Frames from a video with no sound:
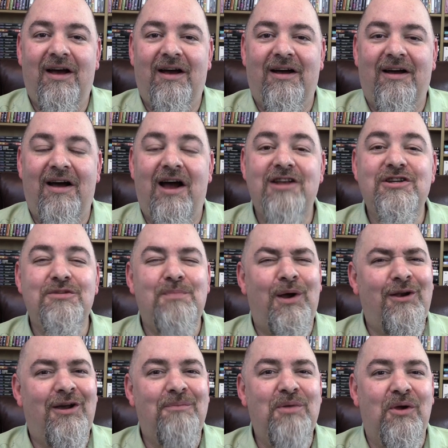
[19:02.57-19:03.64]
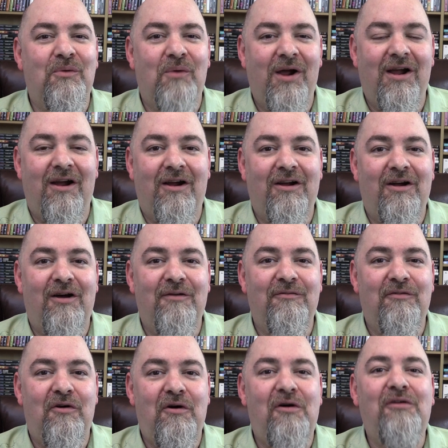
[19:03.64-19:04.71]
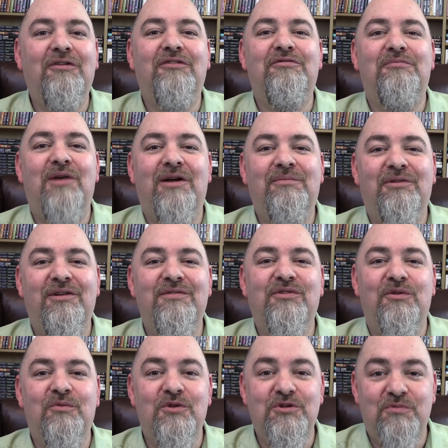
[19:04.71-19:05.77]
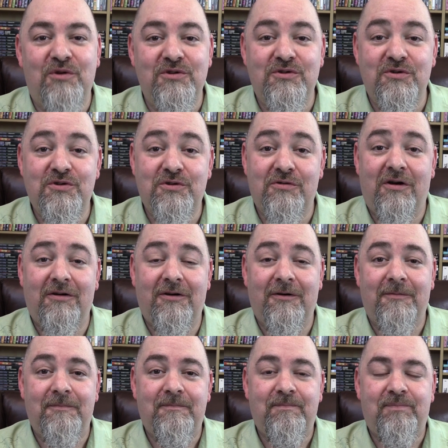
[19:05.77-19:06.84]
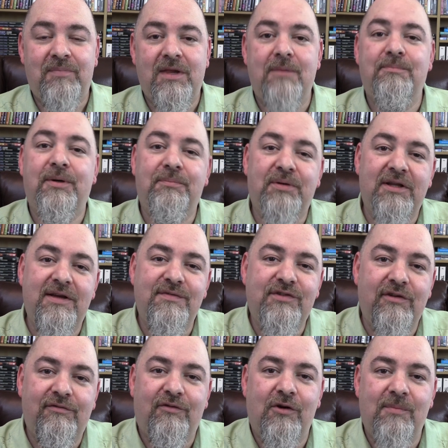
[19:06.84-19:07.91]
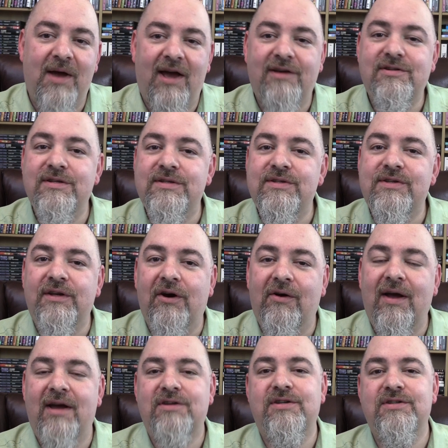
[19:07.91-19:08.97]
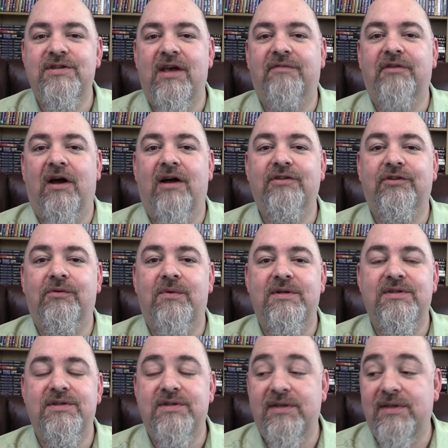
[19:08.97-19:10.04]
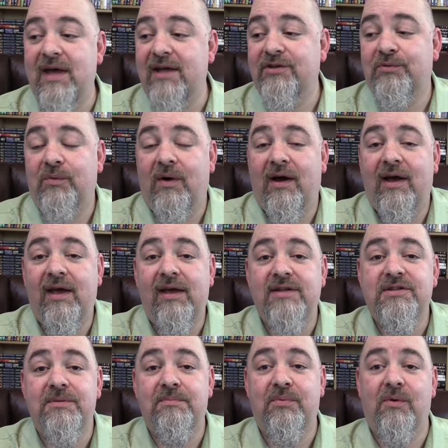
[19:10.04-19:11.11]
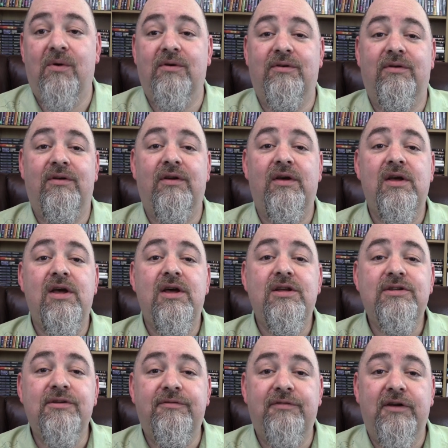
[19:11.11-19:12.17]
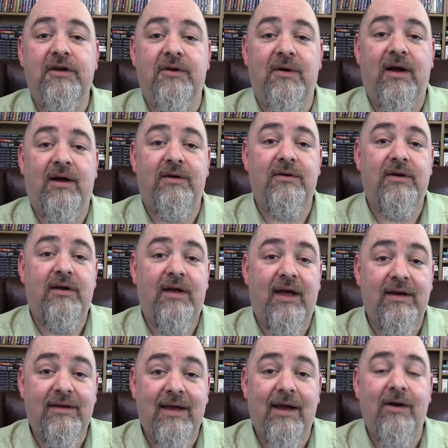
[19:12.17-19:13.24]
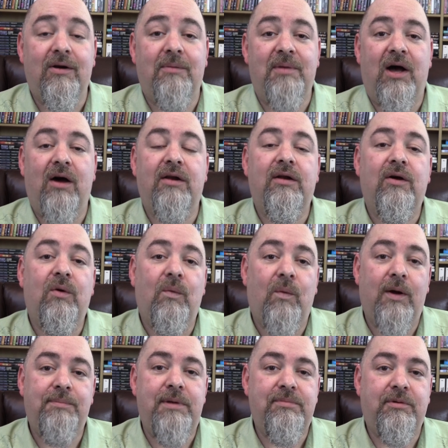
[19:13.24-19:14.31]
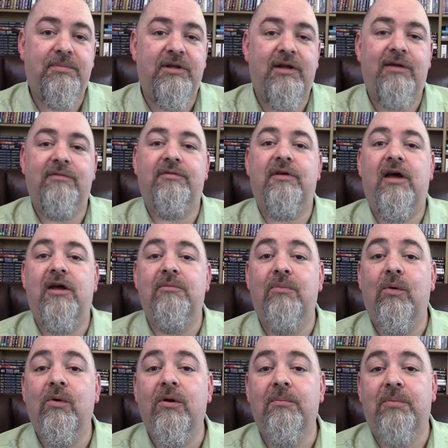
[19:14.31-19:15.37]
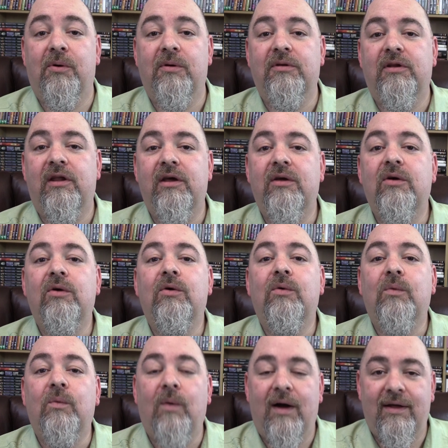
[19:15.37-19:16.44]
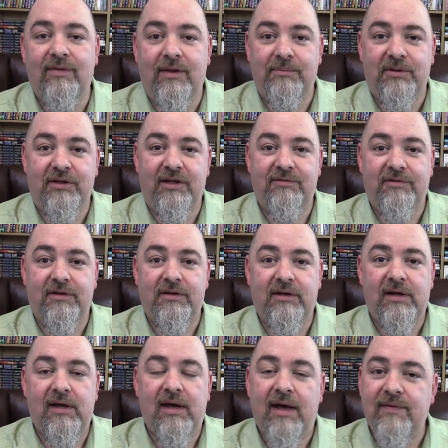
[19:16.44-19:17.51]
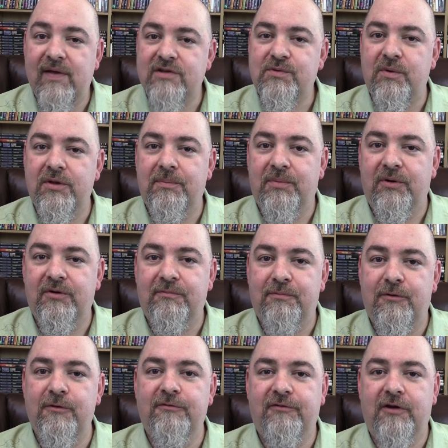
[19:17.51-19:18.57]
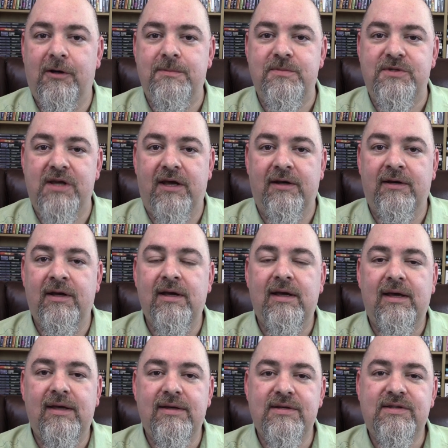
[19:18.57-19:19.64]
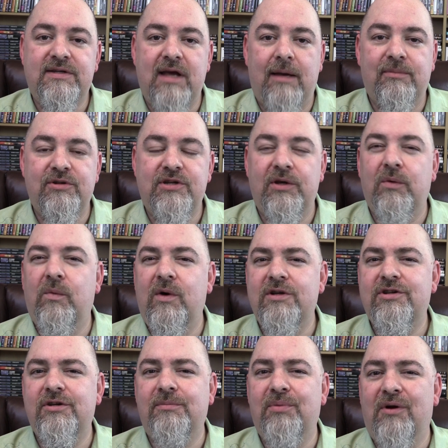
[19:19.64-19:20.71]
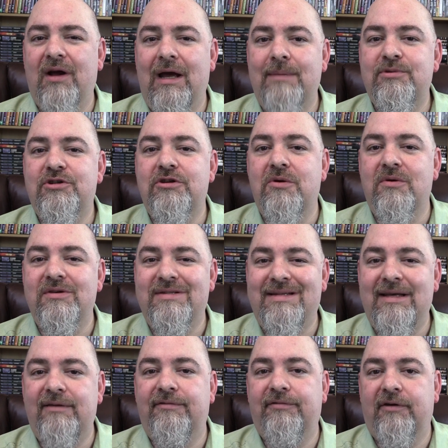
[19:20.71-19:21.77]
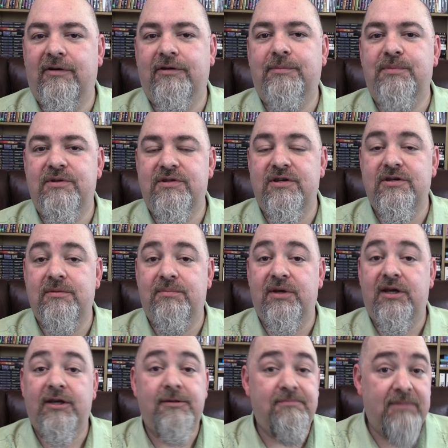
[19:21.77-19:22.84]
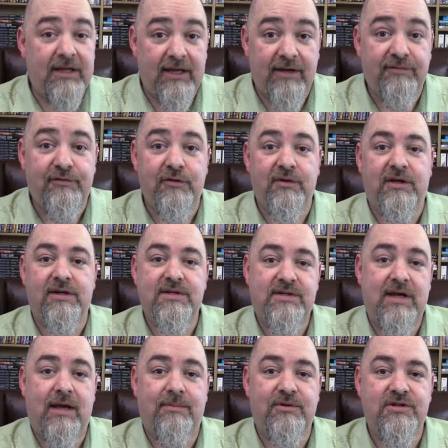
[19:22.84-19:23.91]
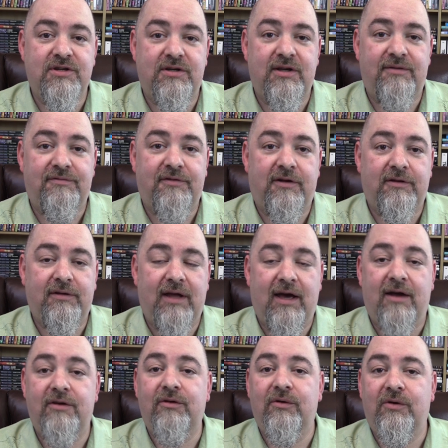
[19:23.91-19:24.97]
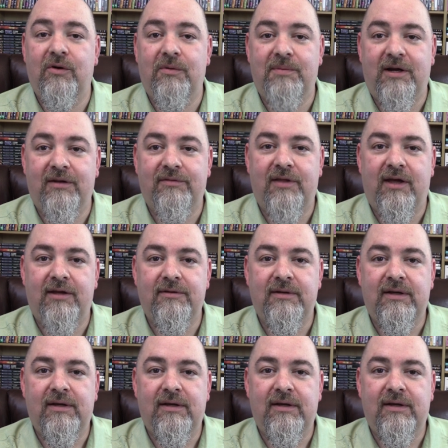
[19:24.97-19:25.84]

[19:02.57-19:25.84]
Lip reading: I just might not be aware of all of my beliefs and which ones are stronger. But beliefs inform actions, and our actions have consequences, and that's why it's important to figure out and care about what people believe, and more importantly, why they believe it. And that's where the burden of proof comes in establishing what should perhaps your default position be, if you can establish a default. How do you go about that?